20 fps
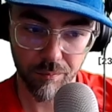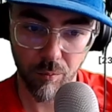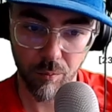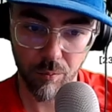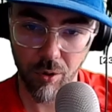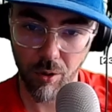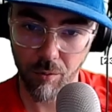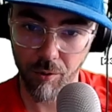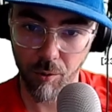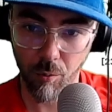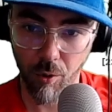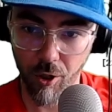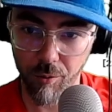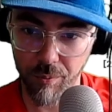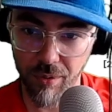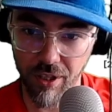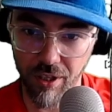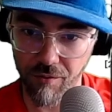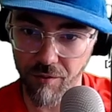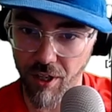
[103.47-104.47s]
probably won't
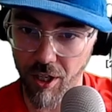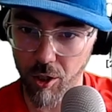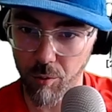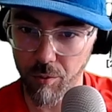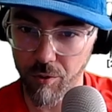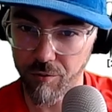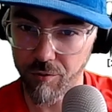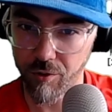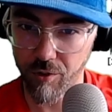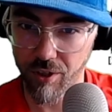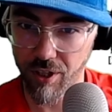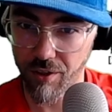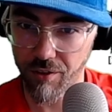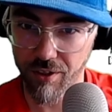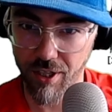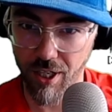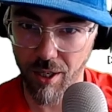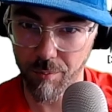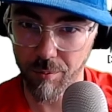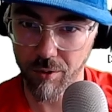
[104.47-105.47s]
be available for another
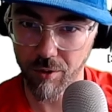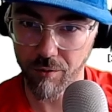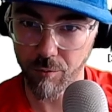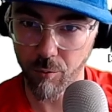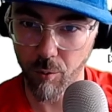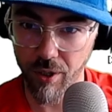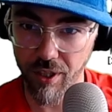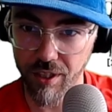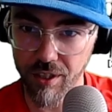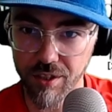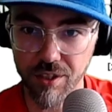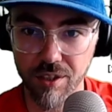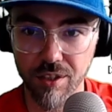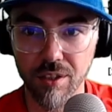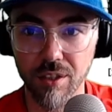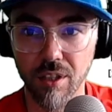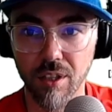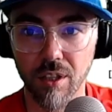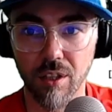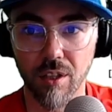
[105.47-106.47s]
couple of weeks.
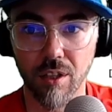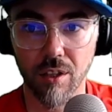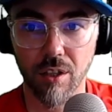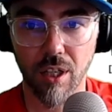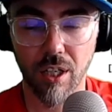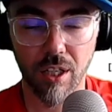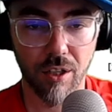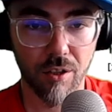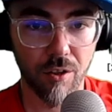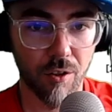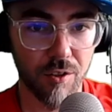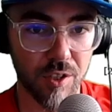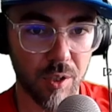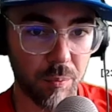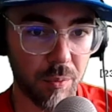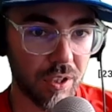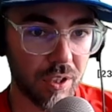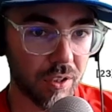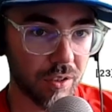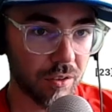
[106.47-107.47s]
Cozzy
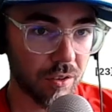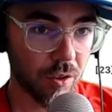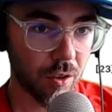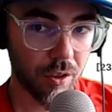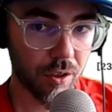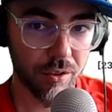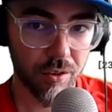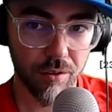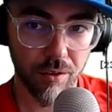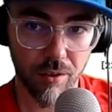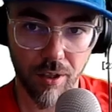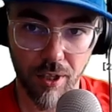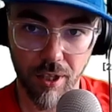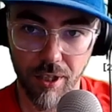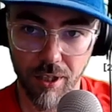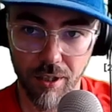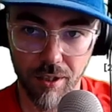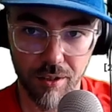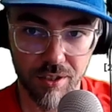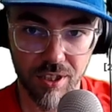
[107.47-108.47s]
Pickett got
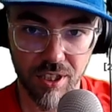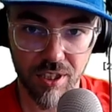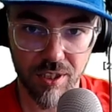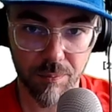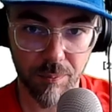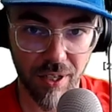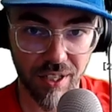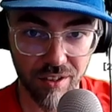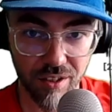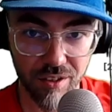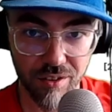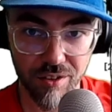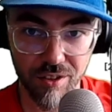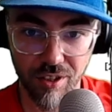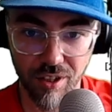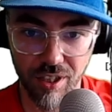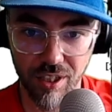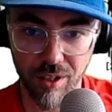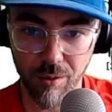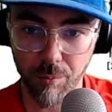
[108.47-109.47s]
suspended, so
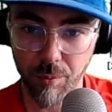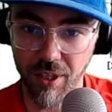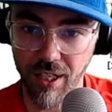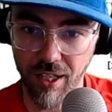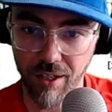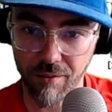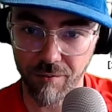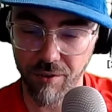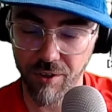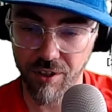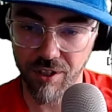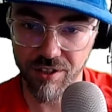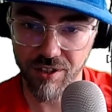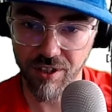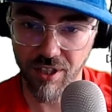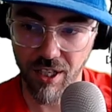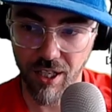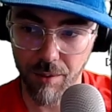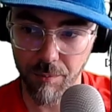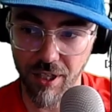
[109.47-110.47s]
he'll be out for this
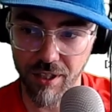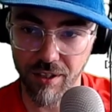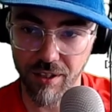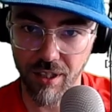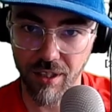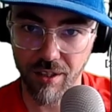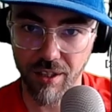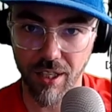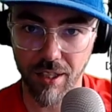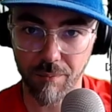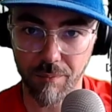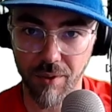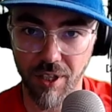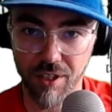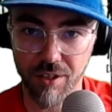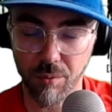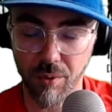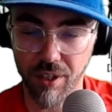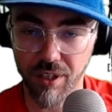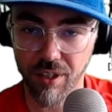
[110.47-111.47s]
game and our game
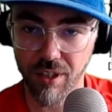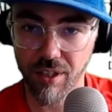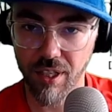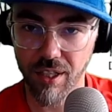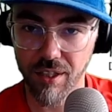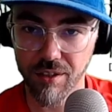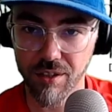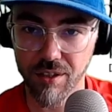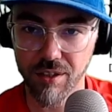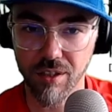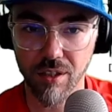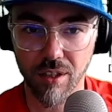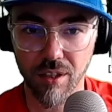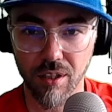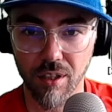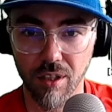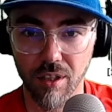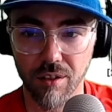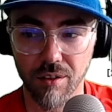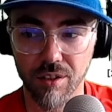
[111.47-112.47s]
next week against
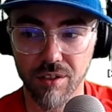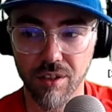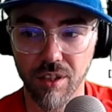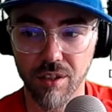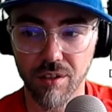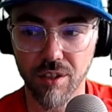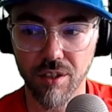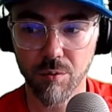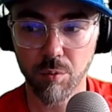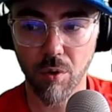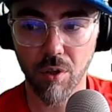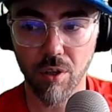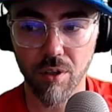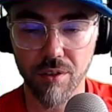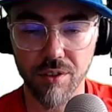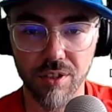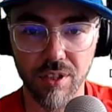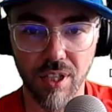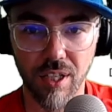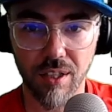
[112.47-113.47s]
the Sydney
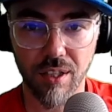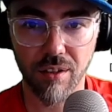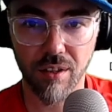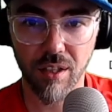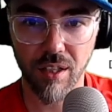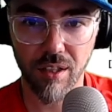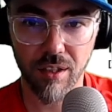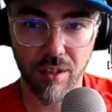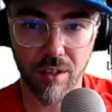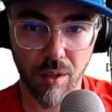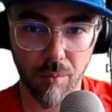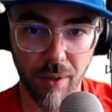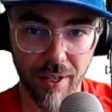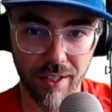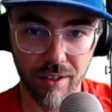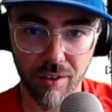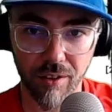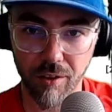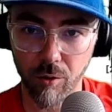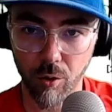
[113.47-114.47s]
Swans. And then
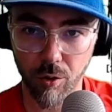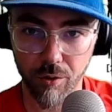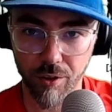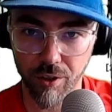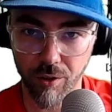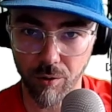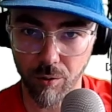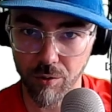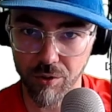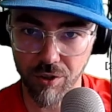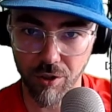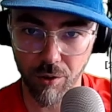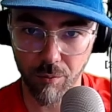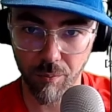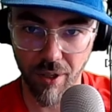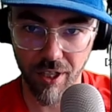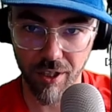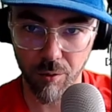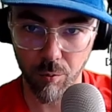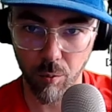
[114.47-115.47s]
Bailey Laurie also
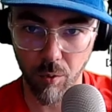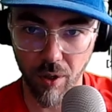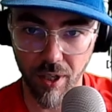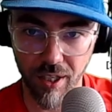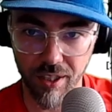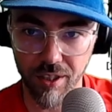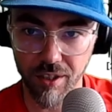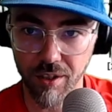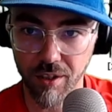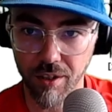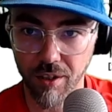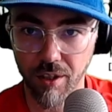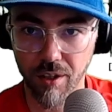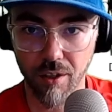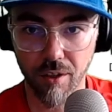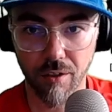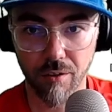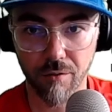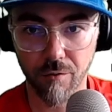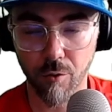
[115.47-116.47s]
made way
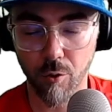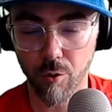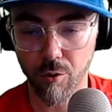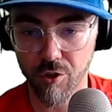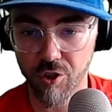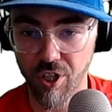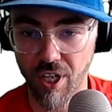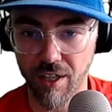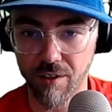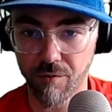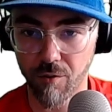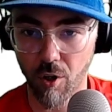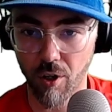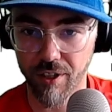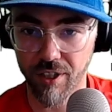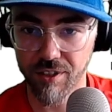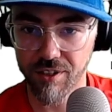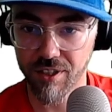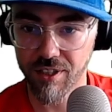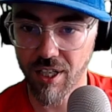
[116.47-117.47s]
for Jack
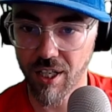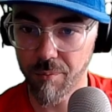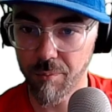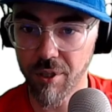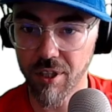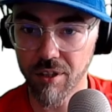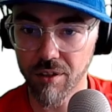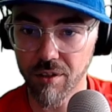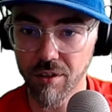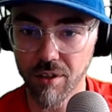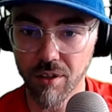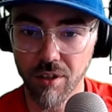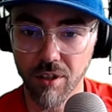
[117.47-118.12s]
Viney to come in,